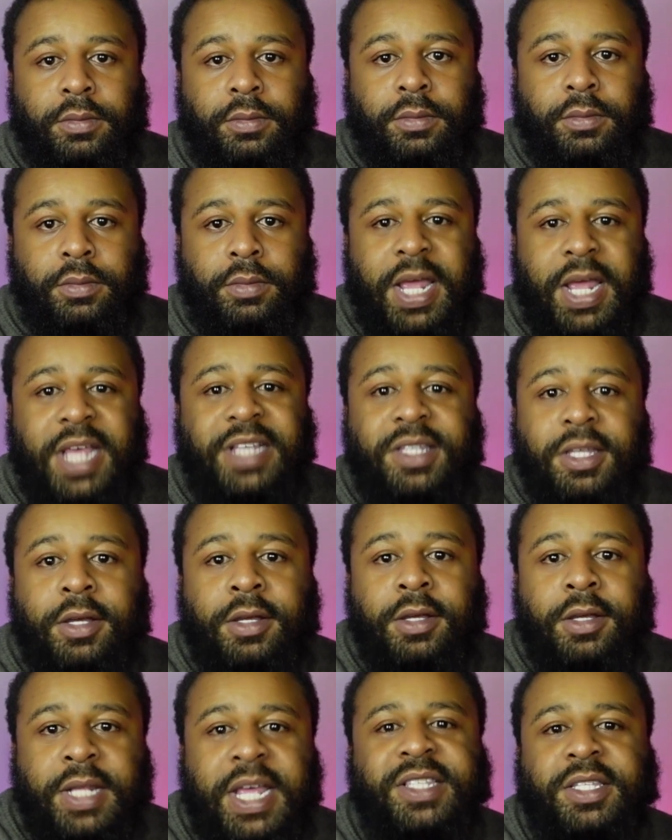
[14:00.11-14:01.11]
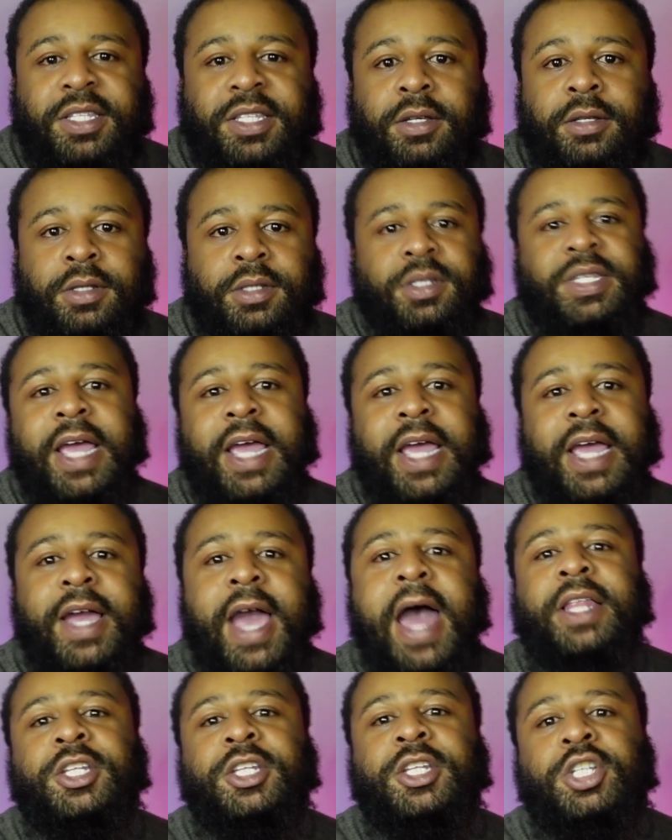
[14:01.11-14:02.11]
That's the
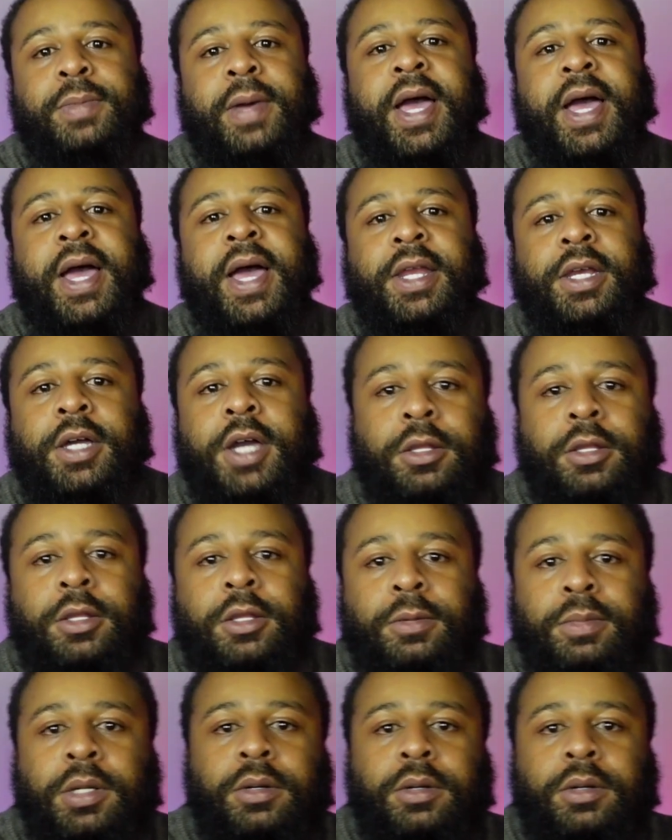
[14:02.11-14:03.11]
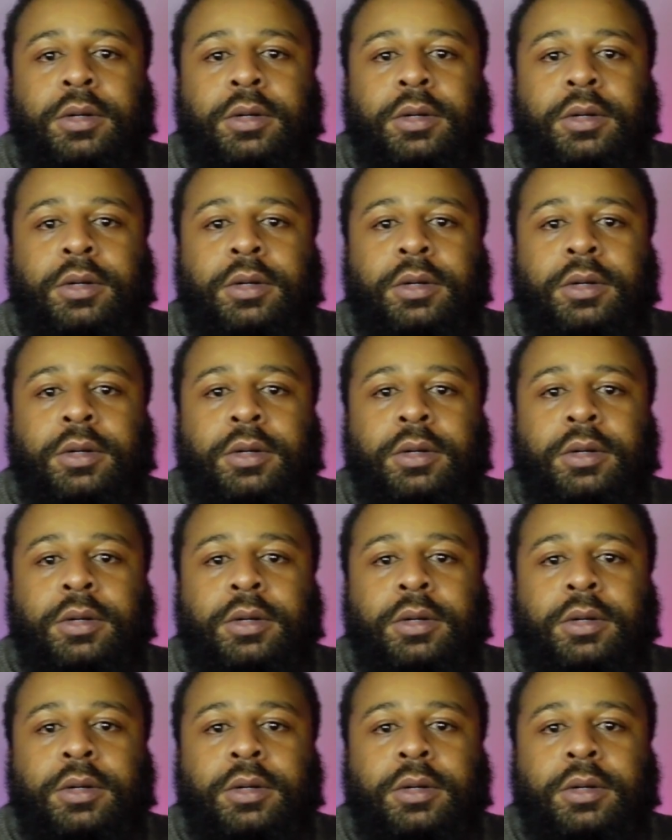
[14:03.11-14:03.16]
psychology behind the color blue.